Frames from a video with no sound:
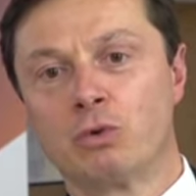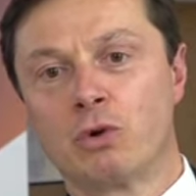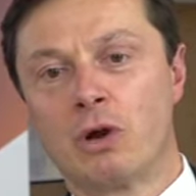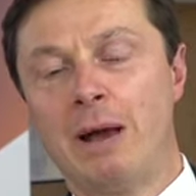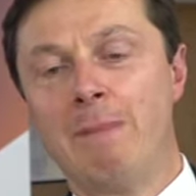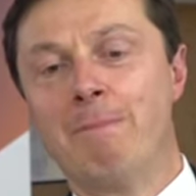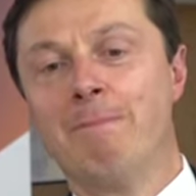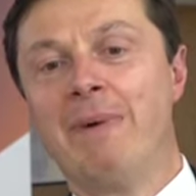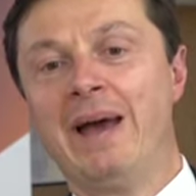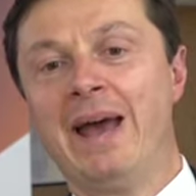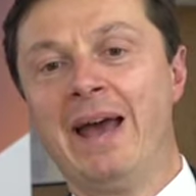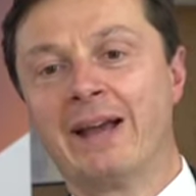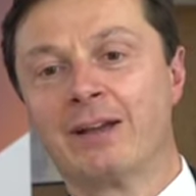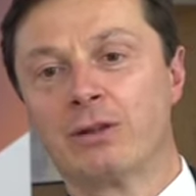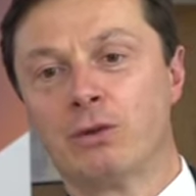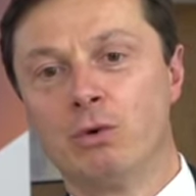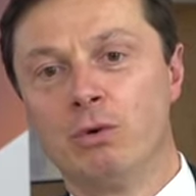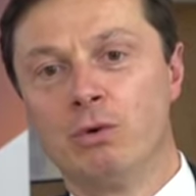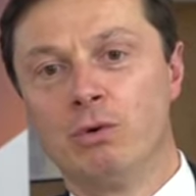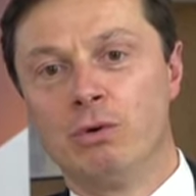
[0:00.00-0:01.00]
come
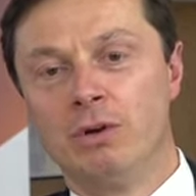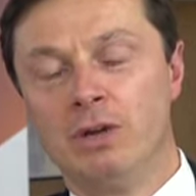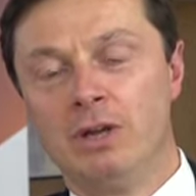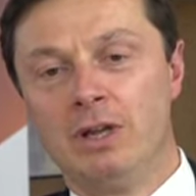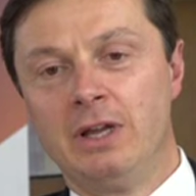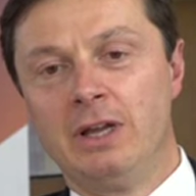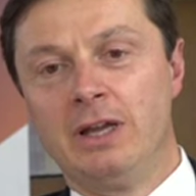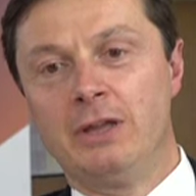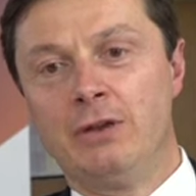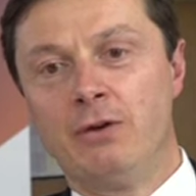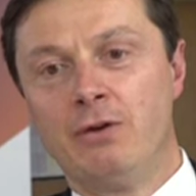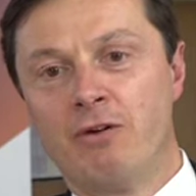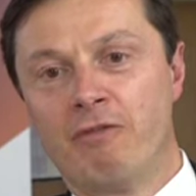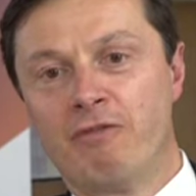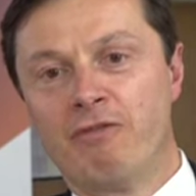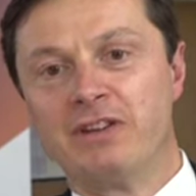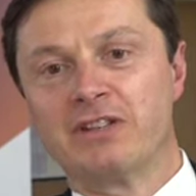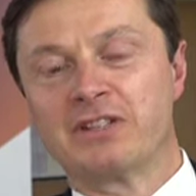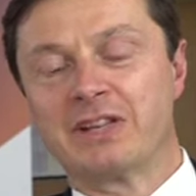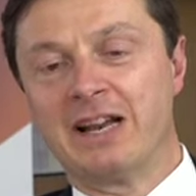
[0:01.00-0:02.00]
back to,
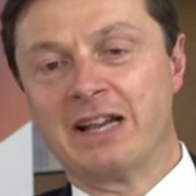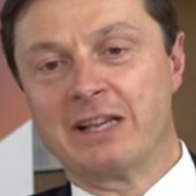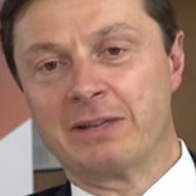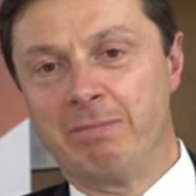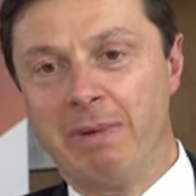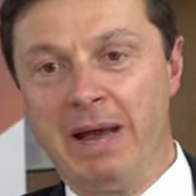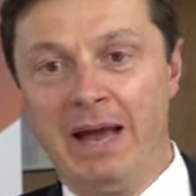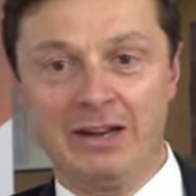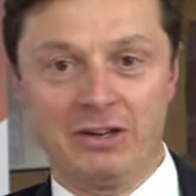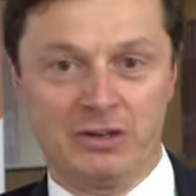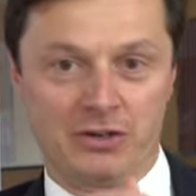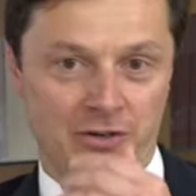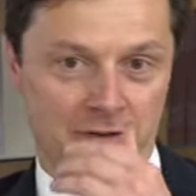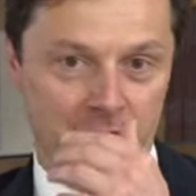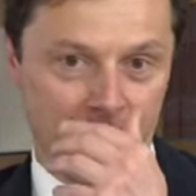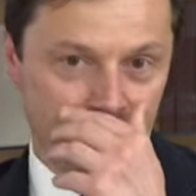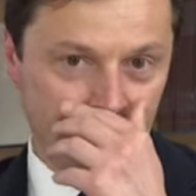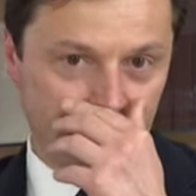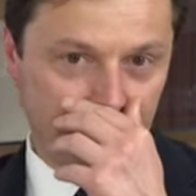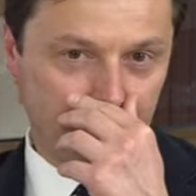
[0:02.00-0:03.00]
fiscal
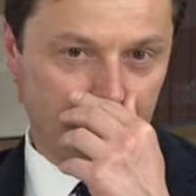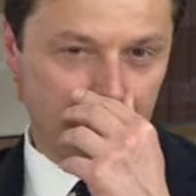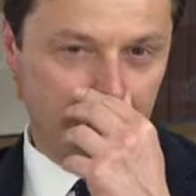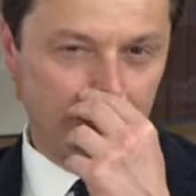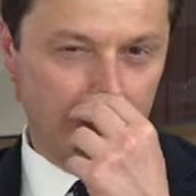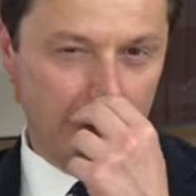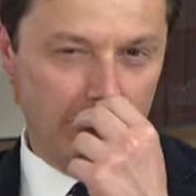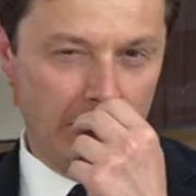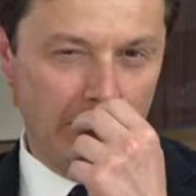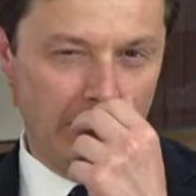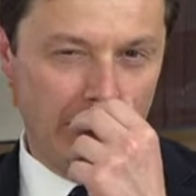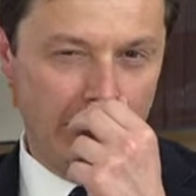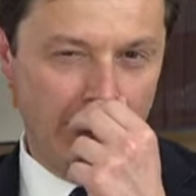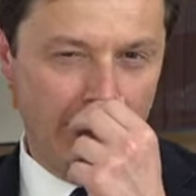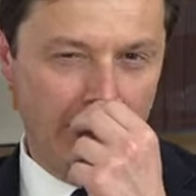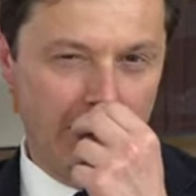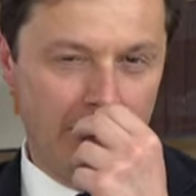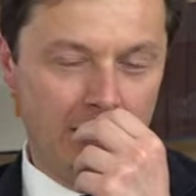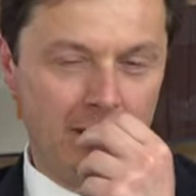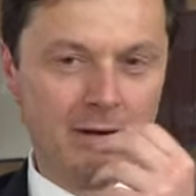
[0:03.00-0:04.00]
expansion.
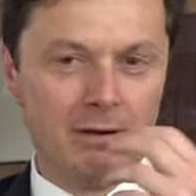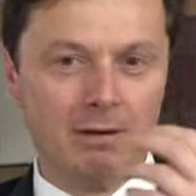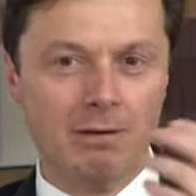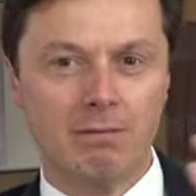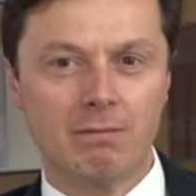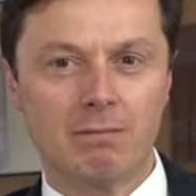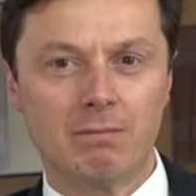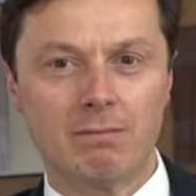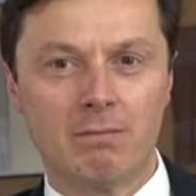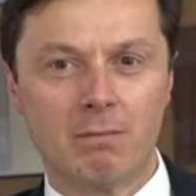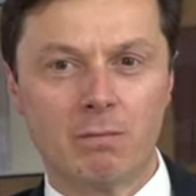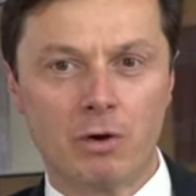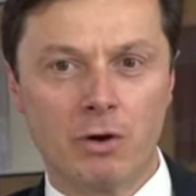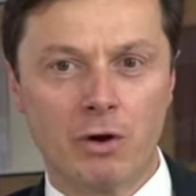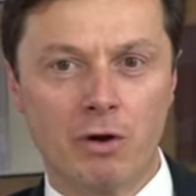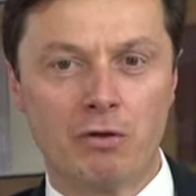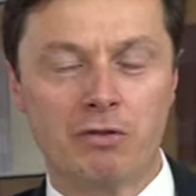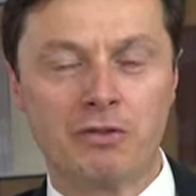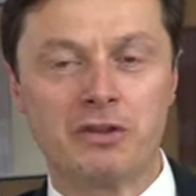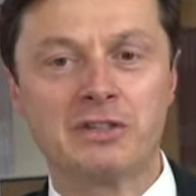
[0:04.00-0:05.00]
And
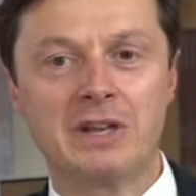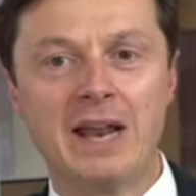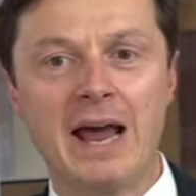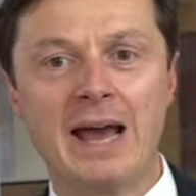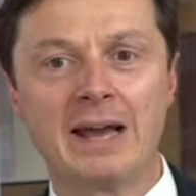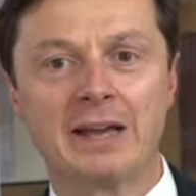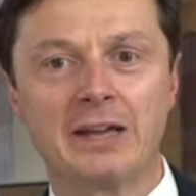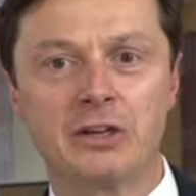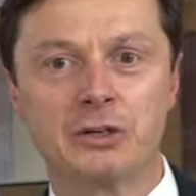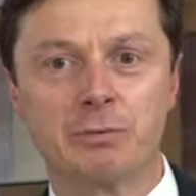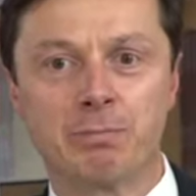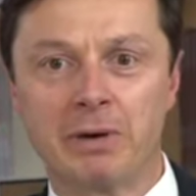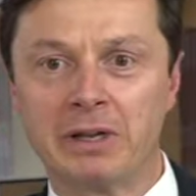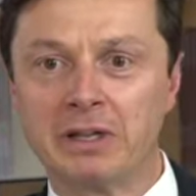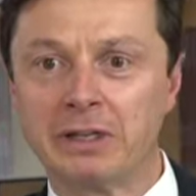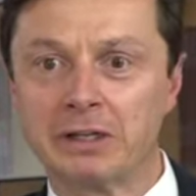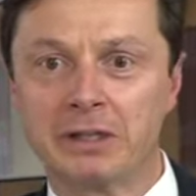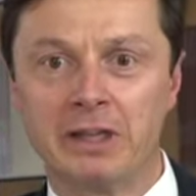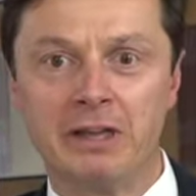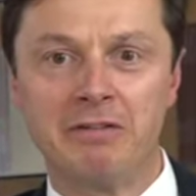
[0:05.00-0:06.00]
growth is sluggish,
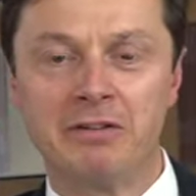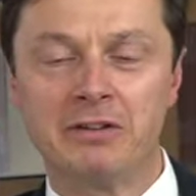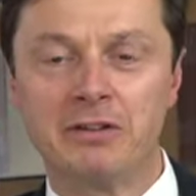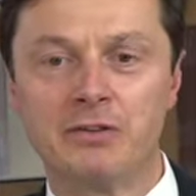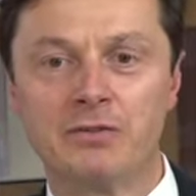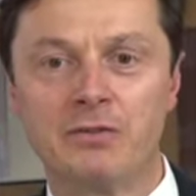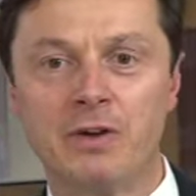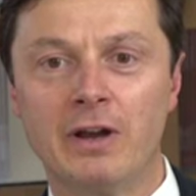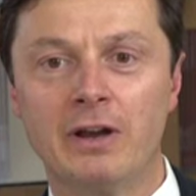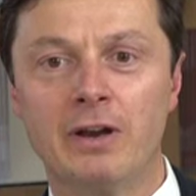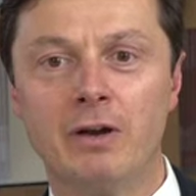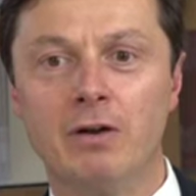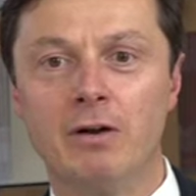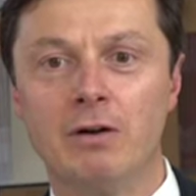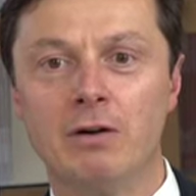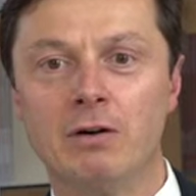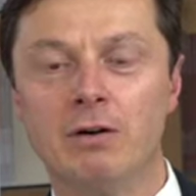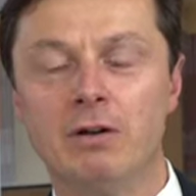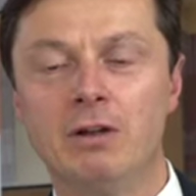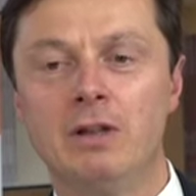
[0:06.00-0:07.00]
productivity is very
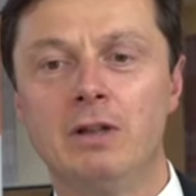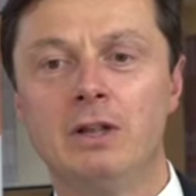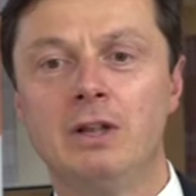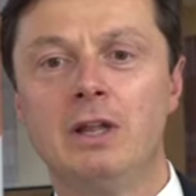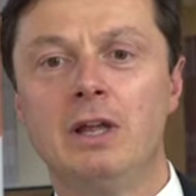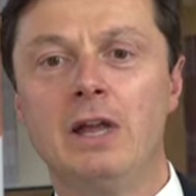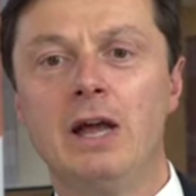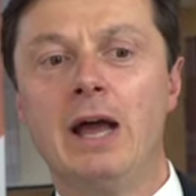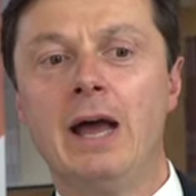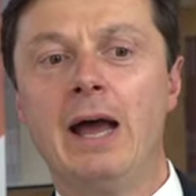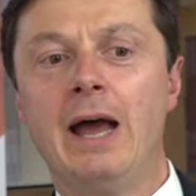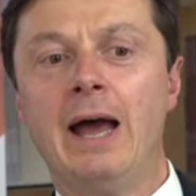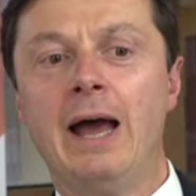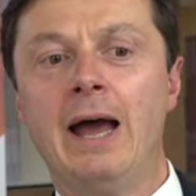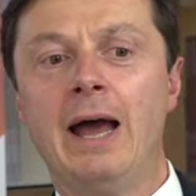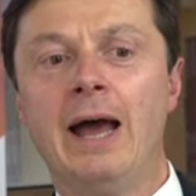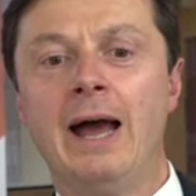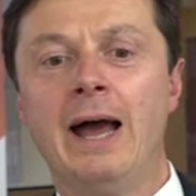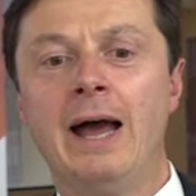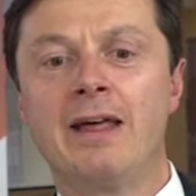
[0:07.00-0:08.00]
low.
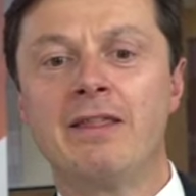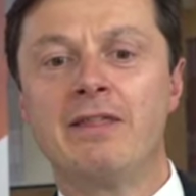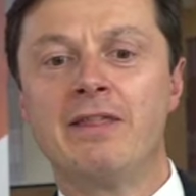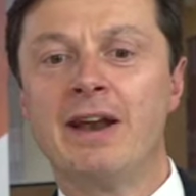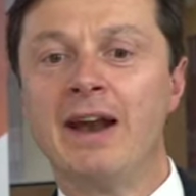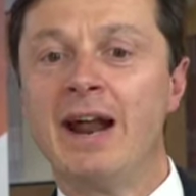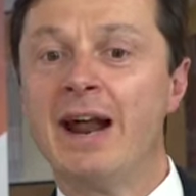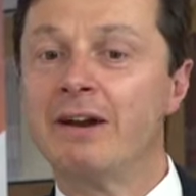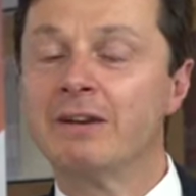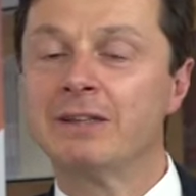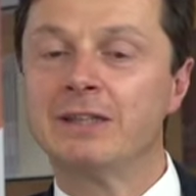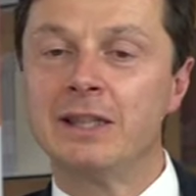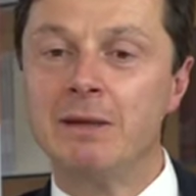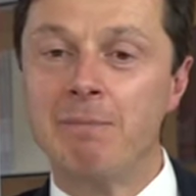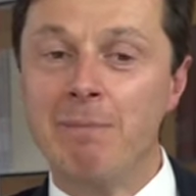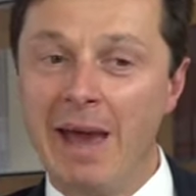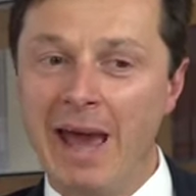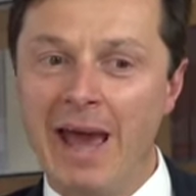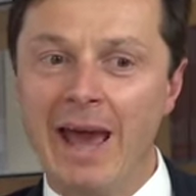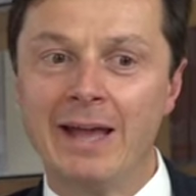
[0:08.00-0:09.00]
There are
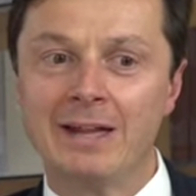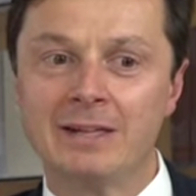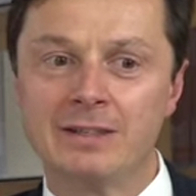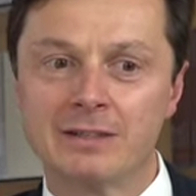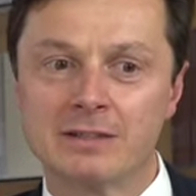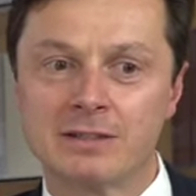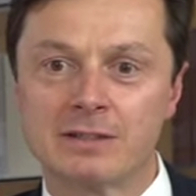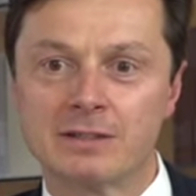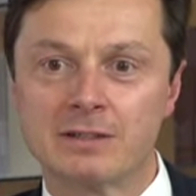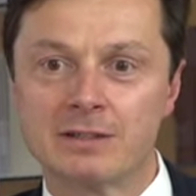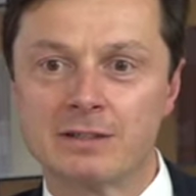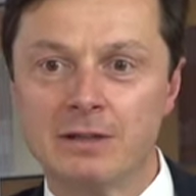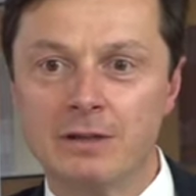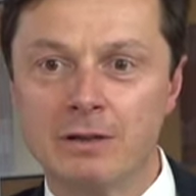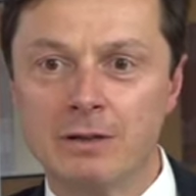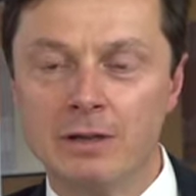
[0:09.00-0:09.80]
demands,